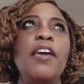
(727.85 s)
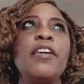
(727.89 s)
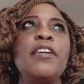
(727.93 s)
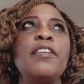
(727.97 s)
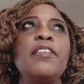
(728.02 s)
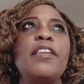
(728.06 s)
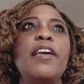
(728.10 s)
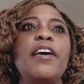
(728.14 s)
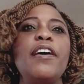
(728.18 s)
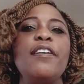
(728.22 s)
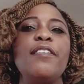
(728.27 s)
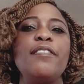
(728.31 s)

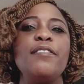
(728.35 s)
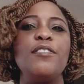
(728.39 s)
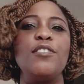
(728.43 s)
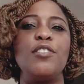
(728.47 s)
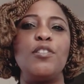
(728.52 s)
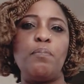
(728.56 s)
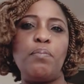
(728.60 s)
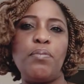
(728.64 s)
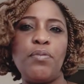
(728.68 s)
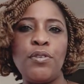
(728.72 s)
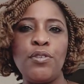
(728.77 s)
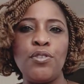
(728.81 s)
in the
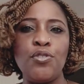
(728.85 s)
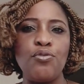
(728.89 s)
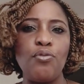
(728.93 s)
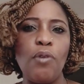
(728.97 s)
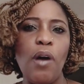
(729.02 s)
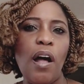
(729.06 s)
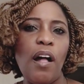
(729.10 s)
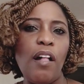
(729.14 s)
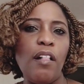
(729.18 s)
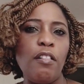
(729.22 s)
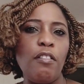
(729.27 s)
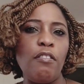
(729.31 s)

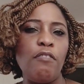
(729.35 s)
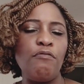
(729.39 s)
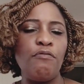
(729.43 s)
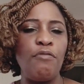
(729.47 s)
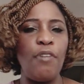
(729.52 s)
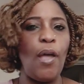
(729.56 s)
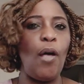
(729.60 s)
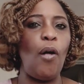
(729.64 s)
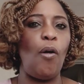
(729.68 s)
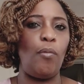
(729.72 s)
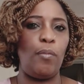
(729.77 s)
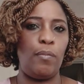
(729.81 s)
spiritual
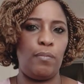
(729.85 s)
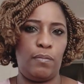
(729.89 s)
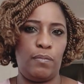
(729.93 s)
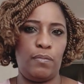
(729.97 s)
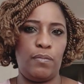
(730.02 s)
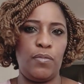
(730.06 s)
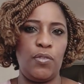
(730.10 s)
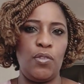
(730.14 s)
realm,